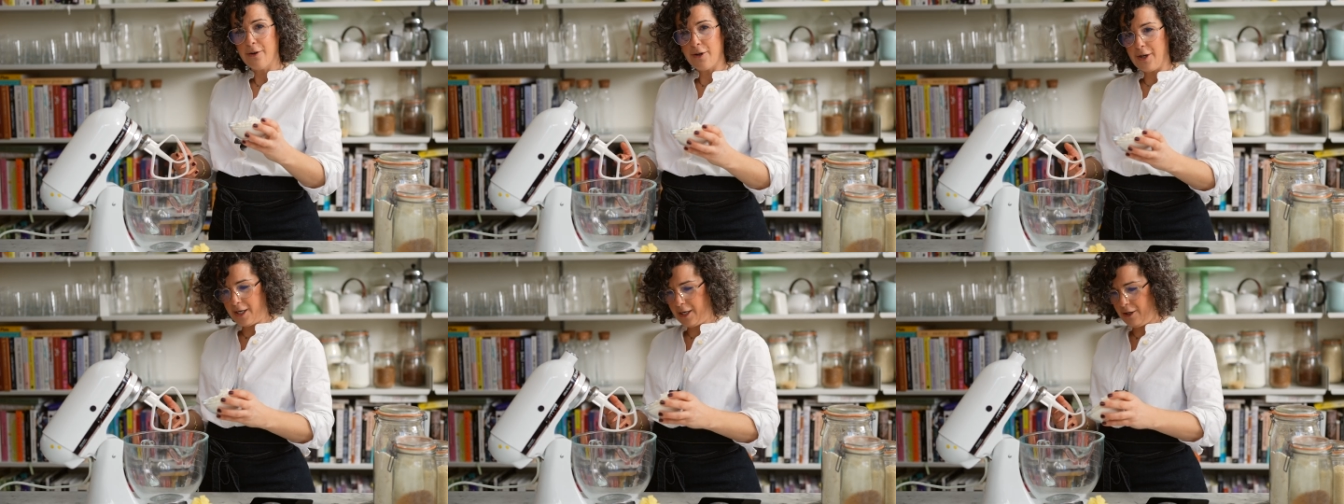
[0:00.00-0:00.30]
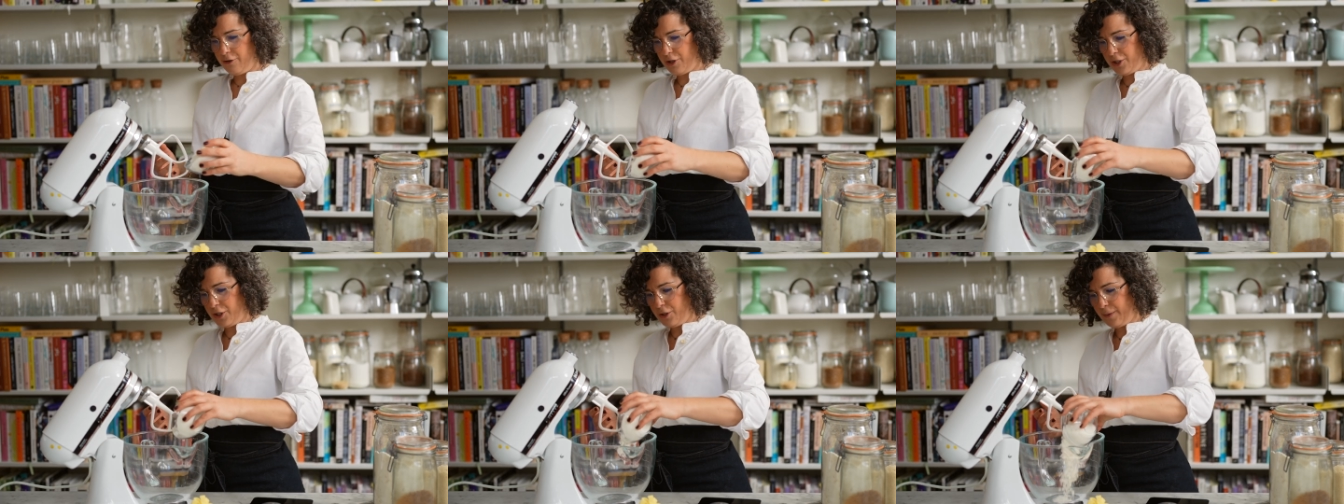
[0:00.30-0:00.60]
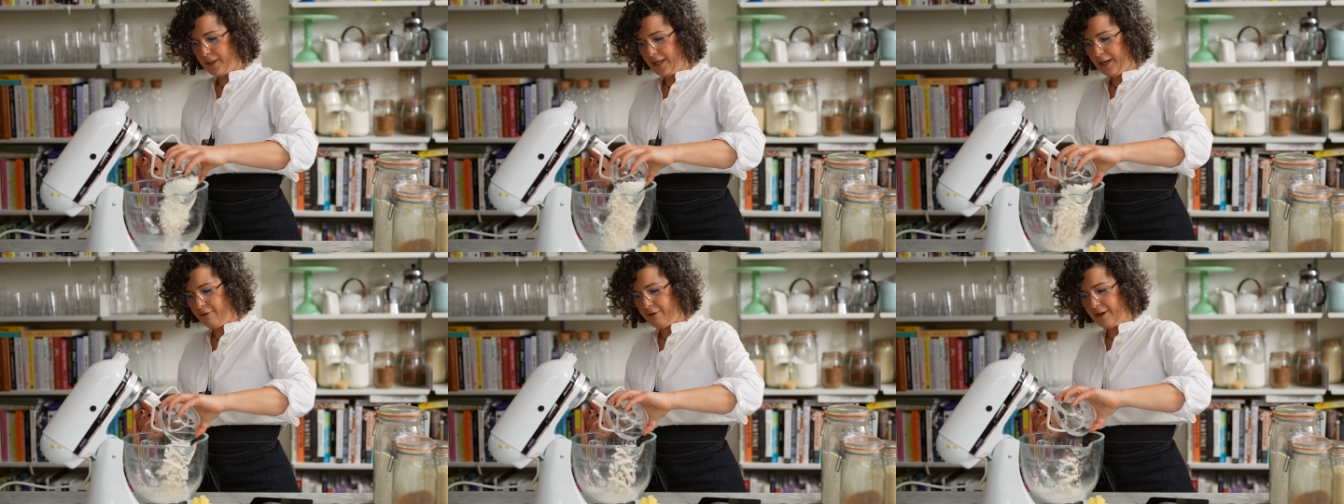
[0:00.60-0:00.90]
Got
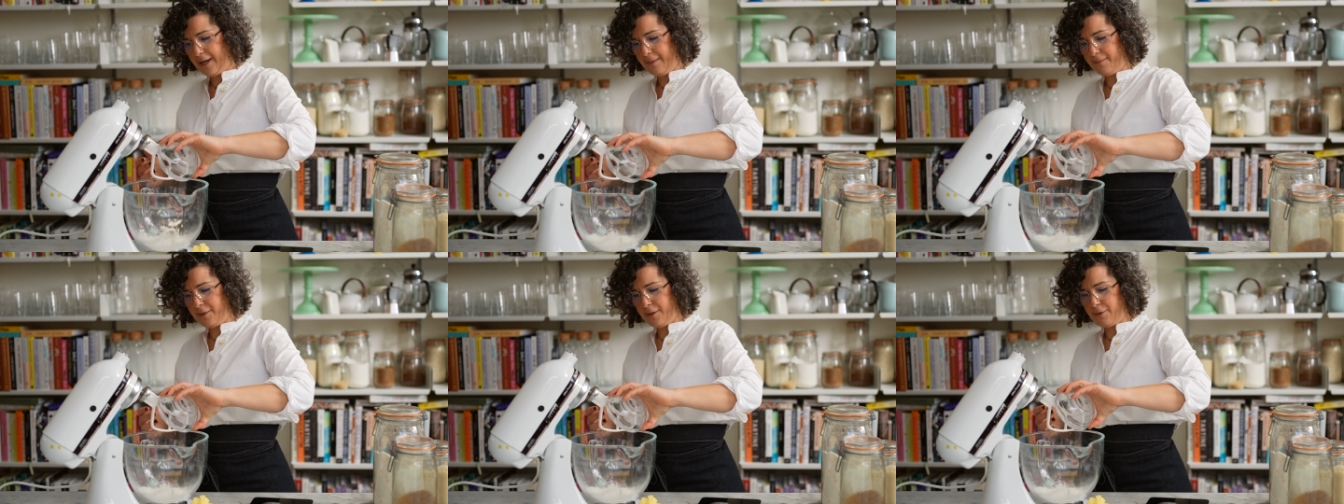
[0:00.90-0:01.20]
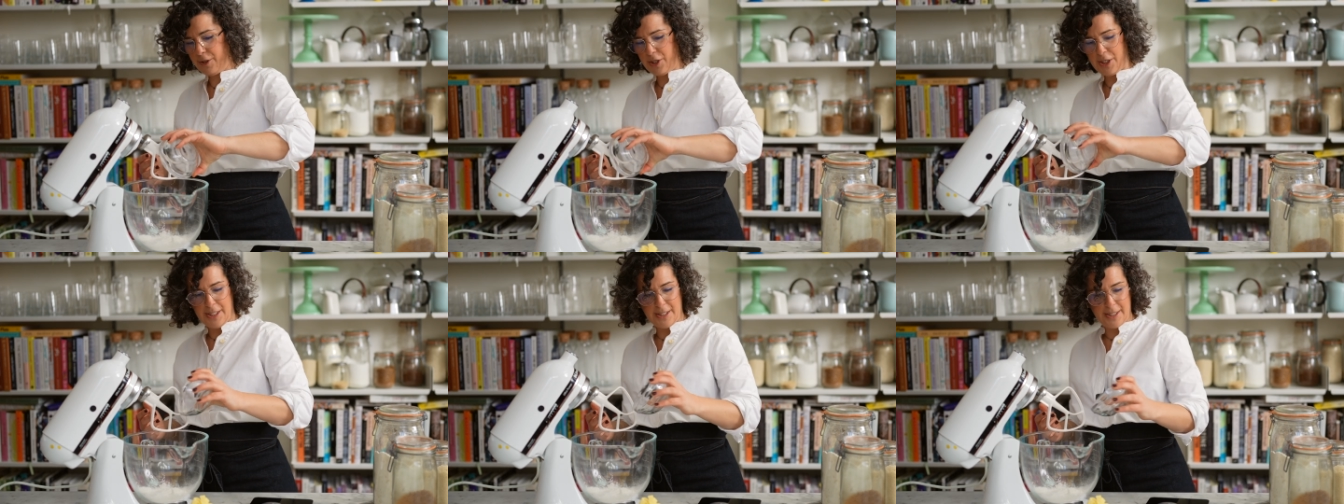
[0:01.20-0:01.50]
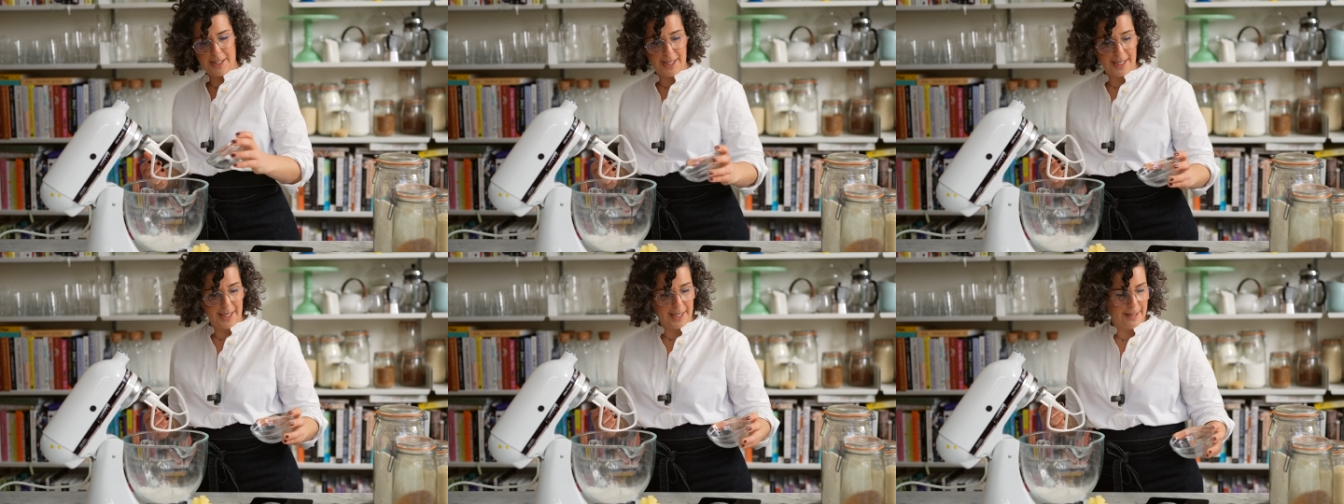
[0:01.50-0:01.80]
120 grams, which
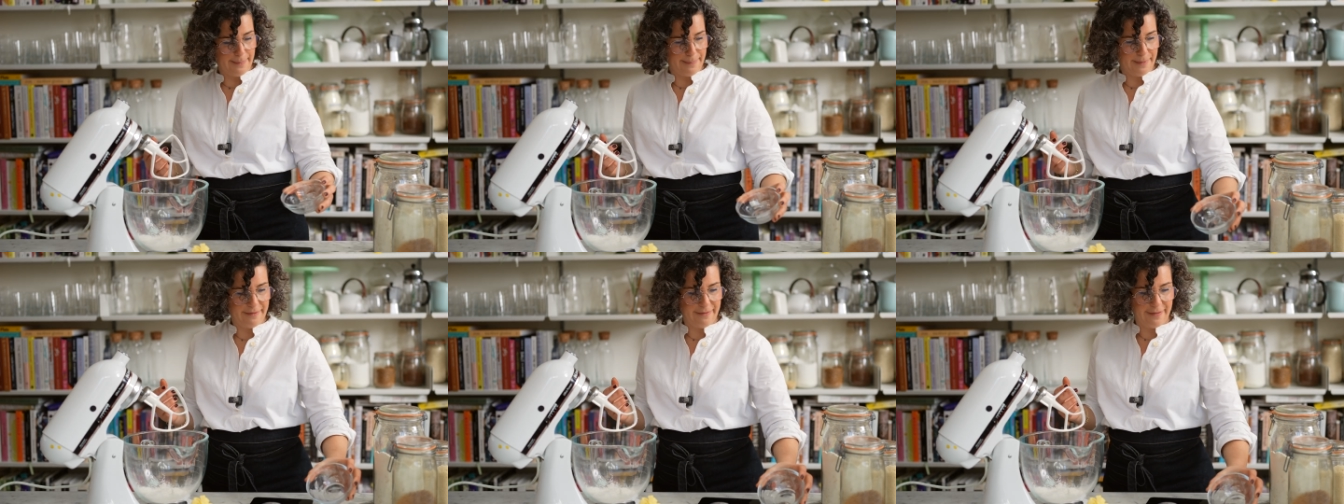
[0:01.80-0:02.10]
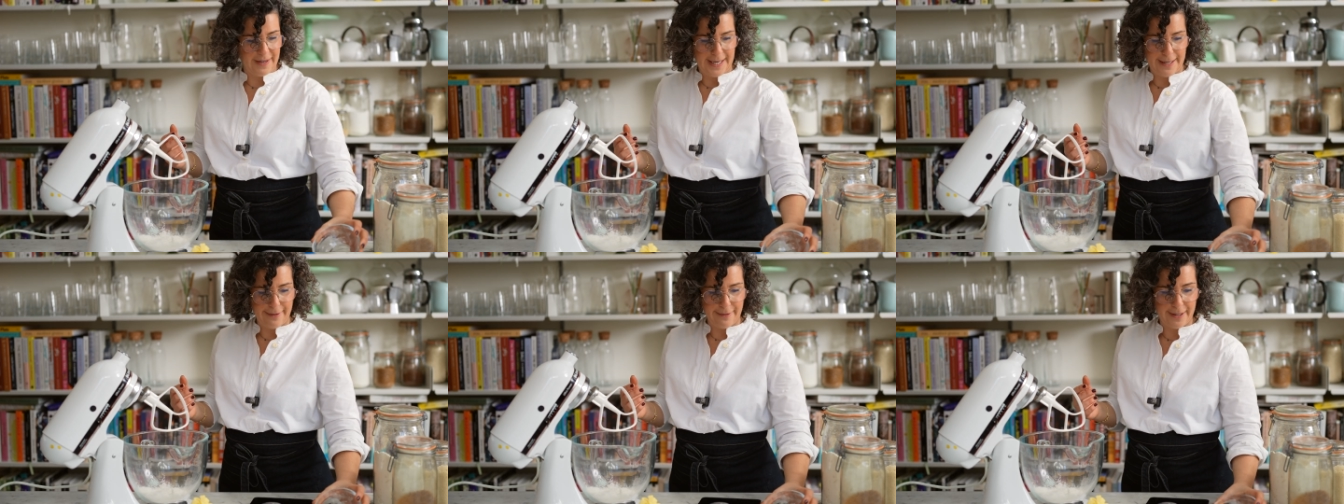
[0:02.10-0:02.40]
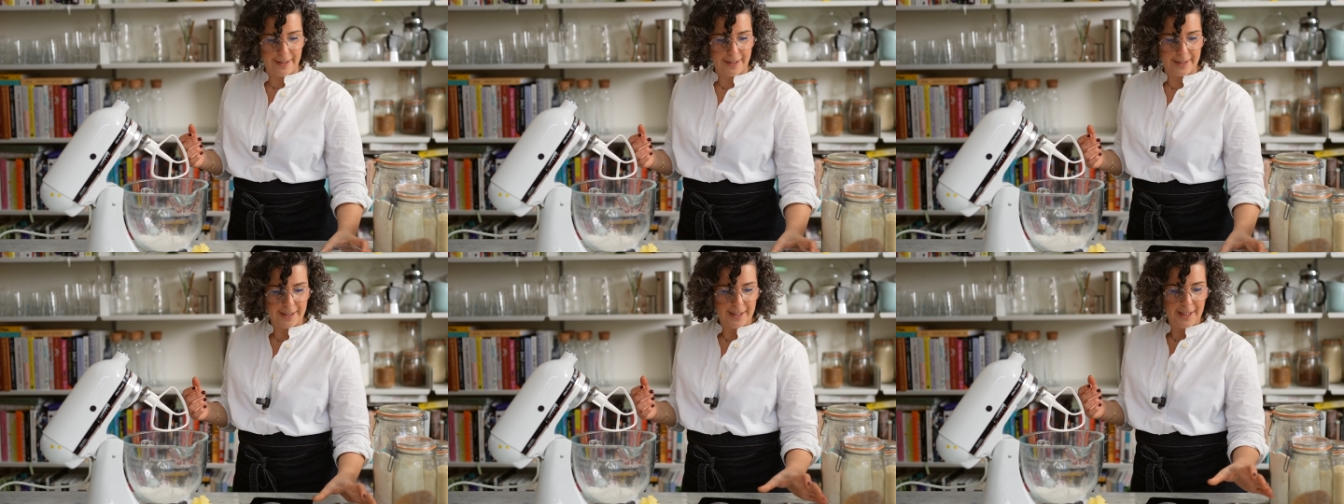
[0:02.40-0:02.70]
is a cup of flour.